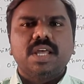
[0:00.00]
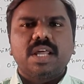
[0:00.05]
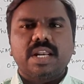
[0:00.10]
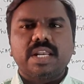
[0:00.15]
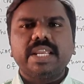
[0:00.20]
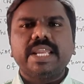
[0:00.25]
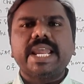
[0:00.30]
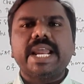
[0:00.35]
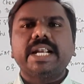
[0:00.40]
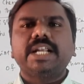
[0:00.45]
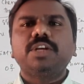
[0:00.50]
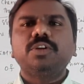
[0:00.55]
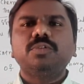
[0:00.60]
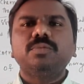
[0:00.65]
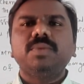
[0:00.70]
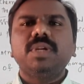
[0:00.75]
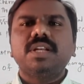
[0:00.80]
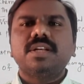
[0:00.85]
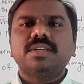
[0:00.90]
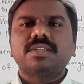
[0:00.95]
reactive
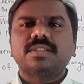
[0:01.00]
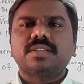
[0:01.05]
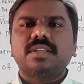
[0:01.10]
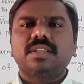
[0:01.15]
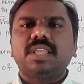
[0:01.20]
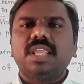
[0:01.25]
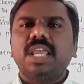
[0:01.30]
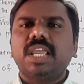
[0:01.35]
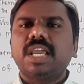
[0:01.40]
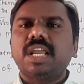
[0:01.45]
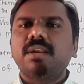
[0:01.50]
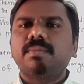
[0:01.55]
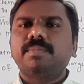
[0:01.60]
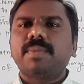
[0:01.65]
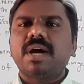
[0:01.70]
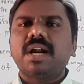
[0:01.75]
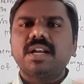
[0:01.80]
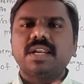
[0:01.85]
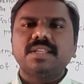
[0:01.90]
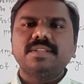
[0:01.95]
means they can
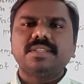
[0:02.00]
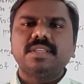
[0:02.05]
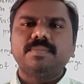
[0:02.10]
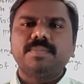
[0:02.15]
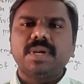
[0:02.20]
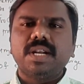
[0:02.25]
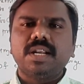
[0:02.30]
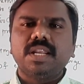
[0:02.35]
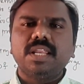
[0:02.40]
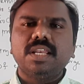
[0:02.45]
participate